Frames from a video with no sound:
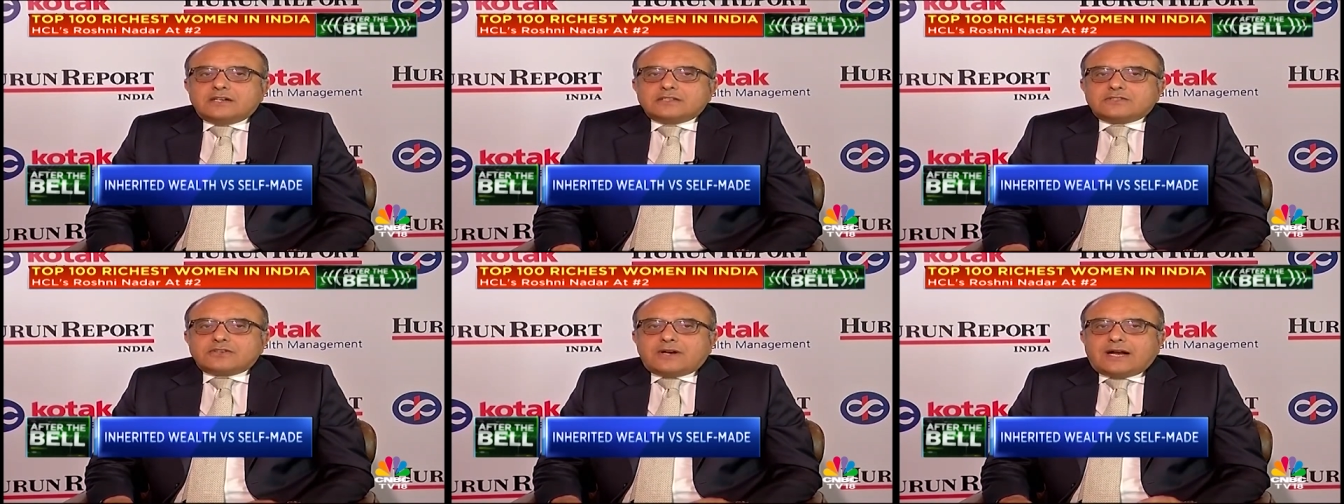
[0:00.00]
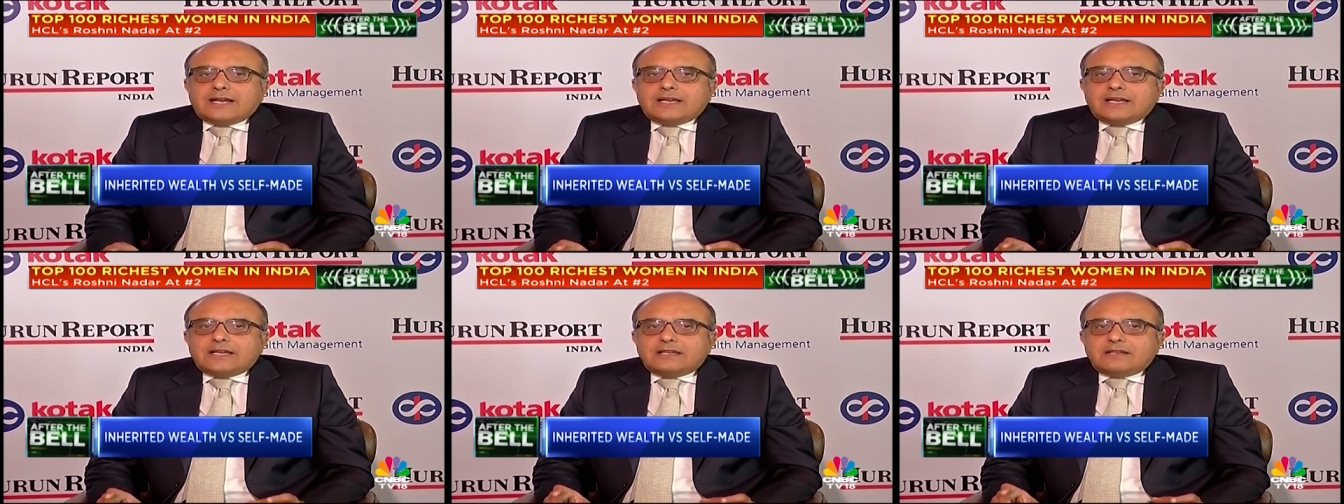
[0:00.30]
So
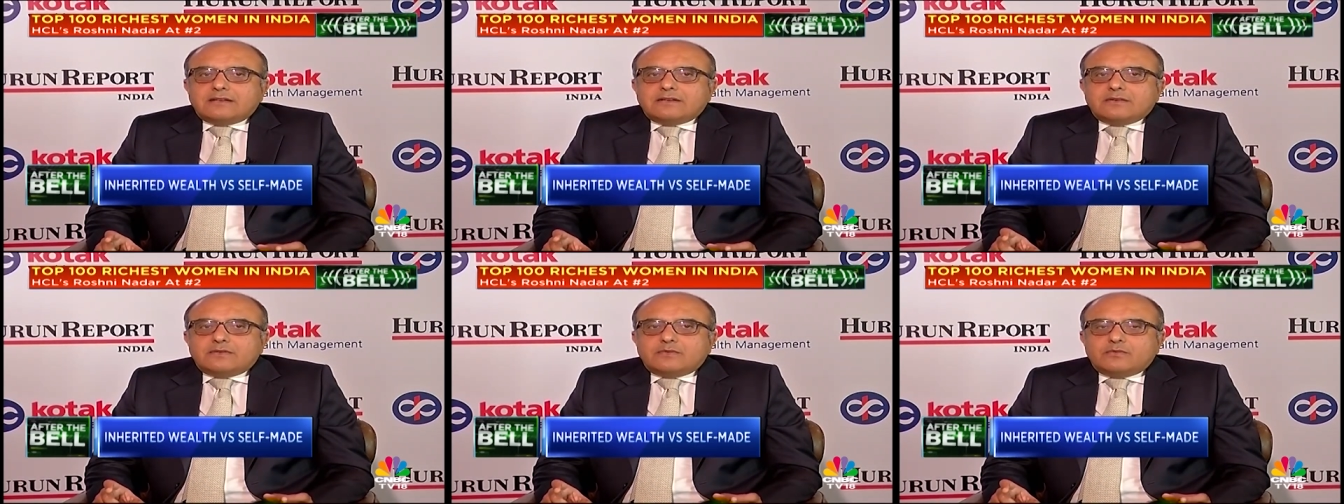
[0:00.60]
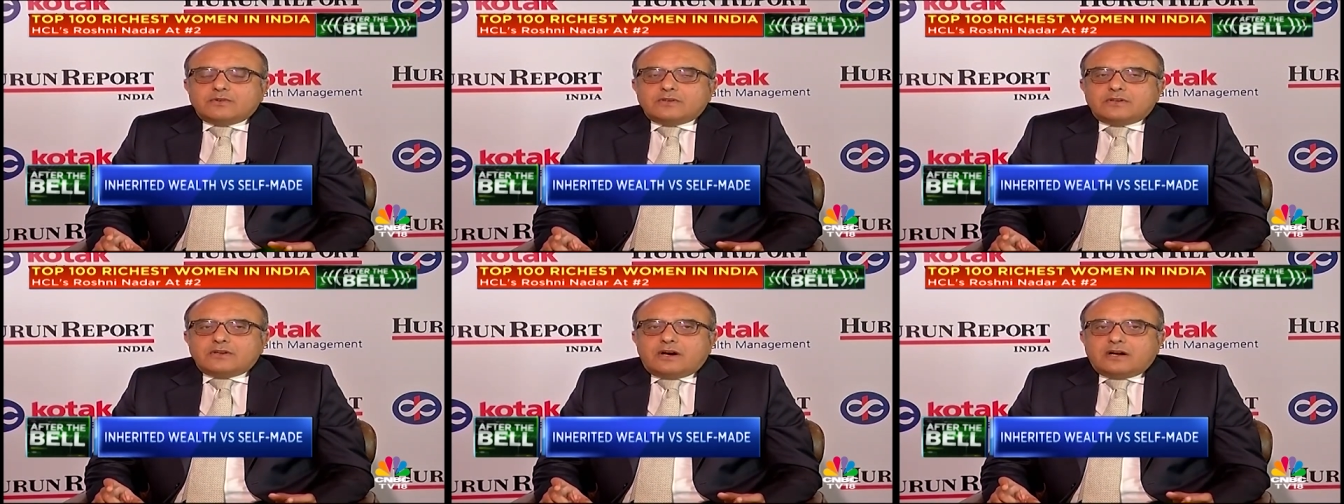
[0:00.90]
I
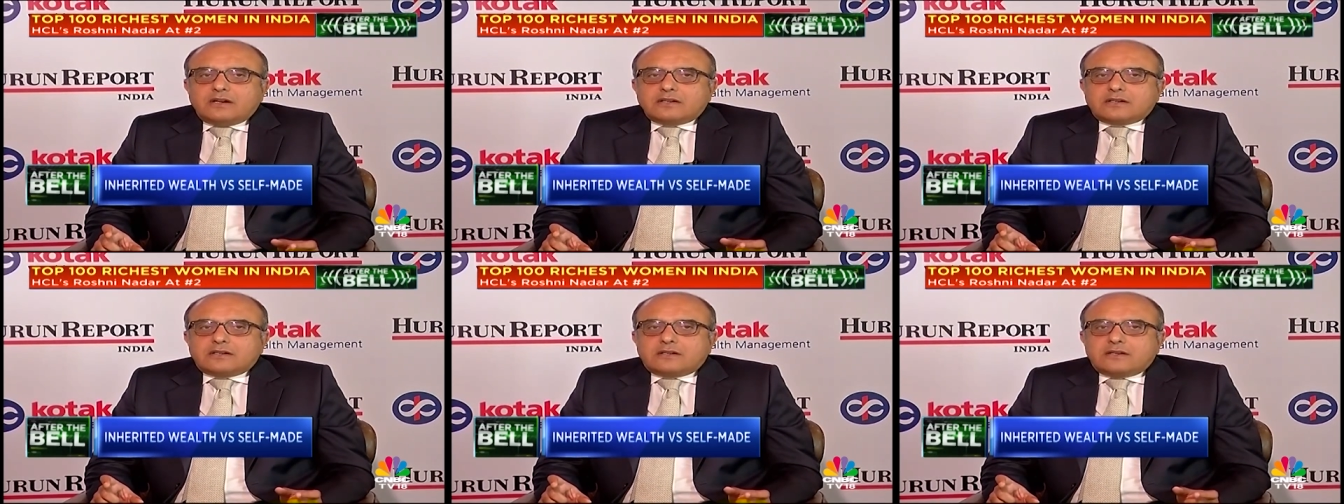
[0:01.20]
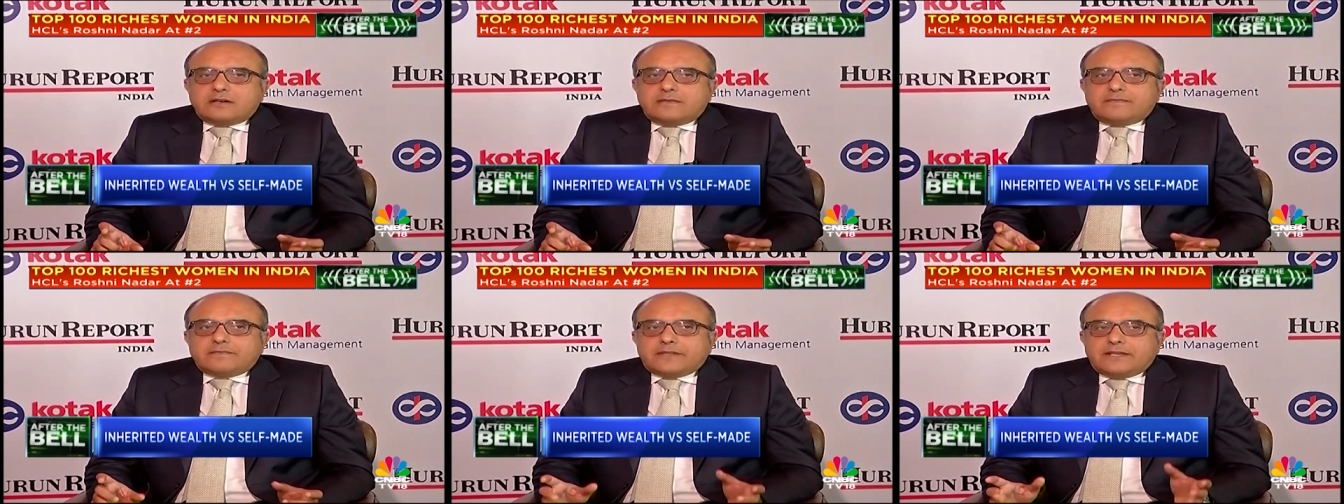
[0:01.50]
would not,
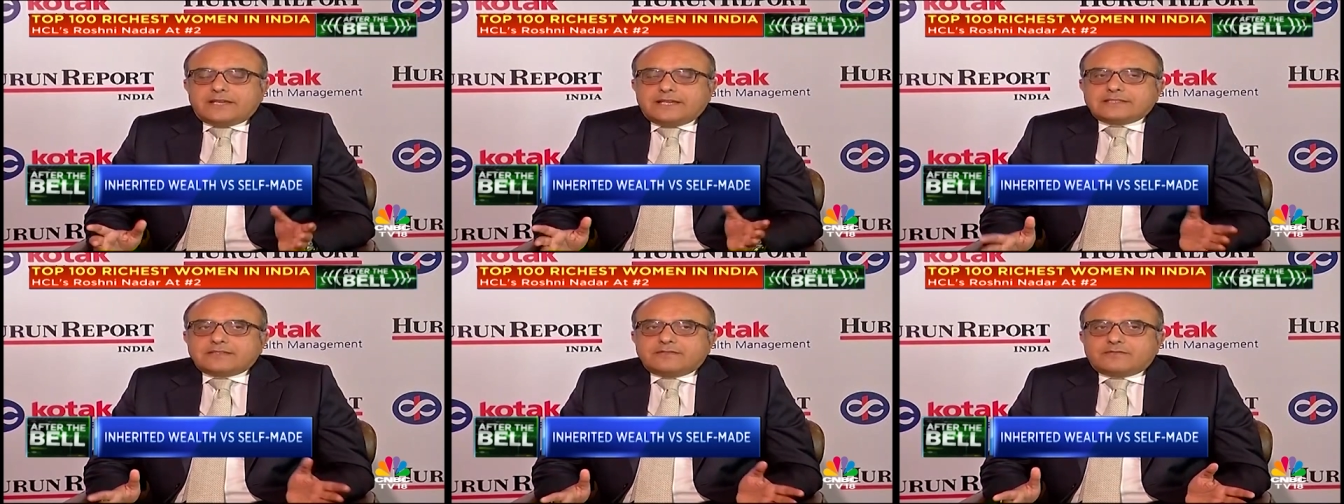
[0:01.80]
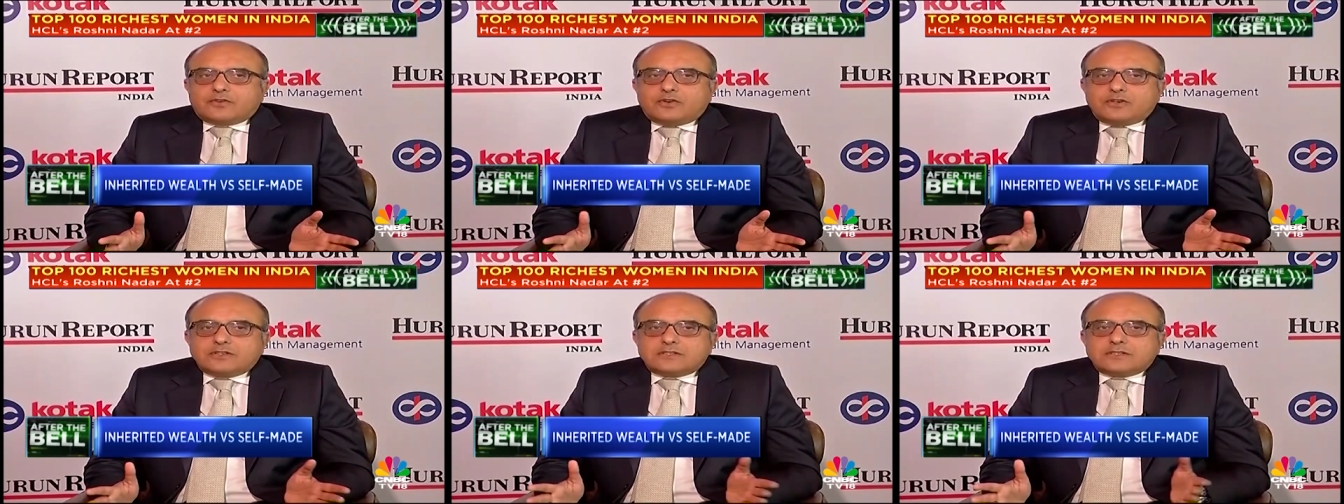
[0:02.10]
yes,
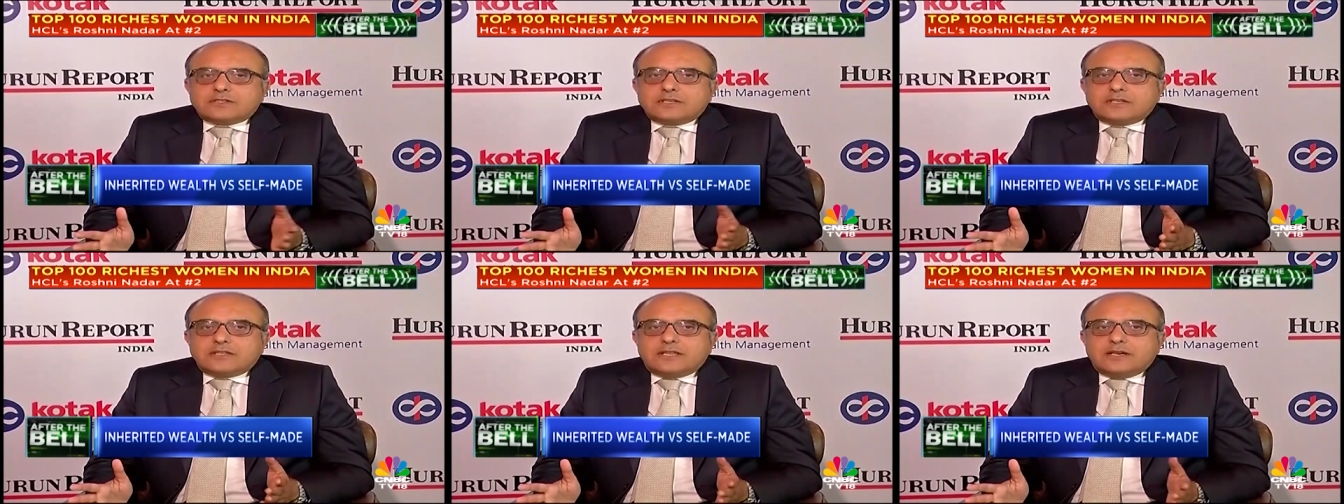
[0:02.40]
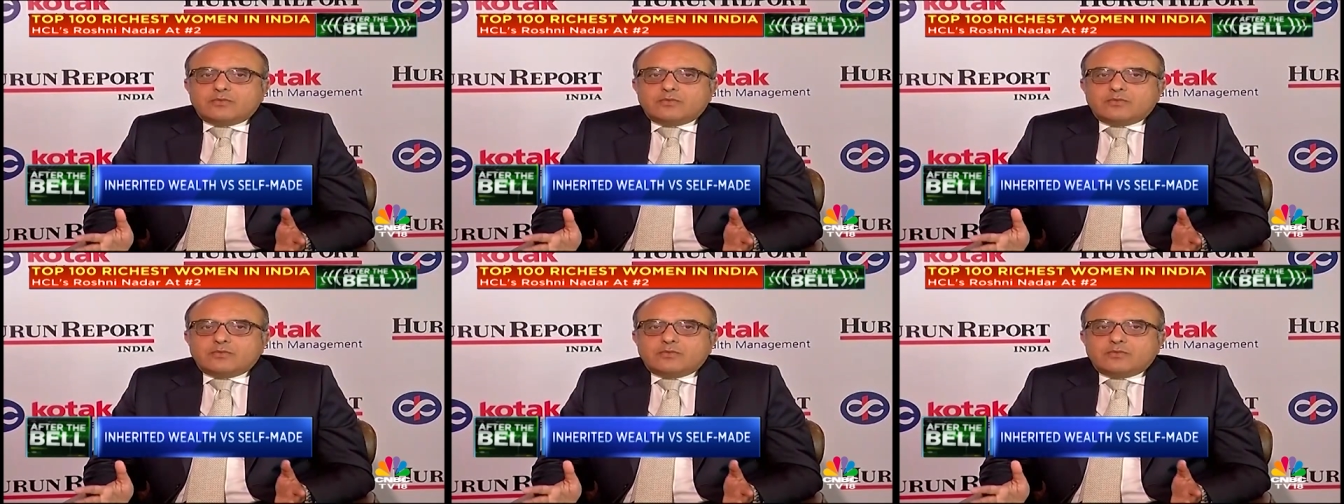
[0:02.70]
of course,